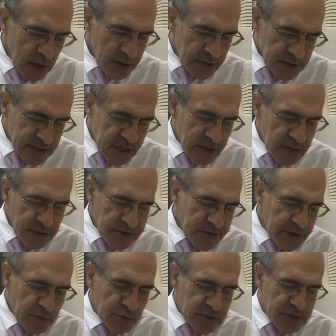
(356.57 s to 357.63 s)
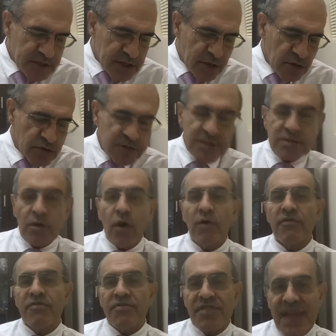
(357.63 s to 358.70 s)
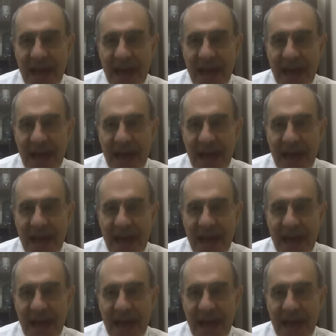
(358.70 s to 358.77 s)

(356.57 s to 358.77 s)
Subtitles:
There is another thing which is the use of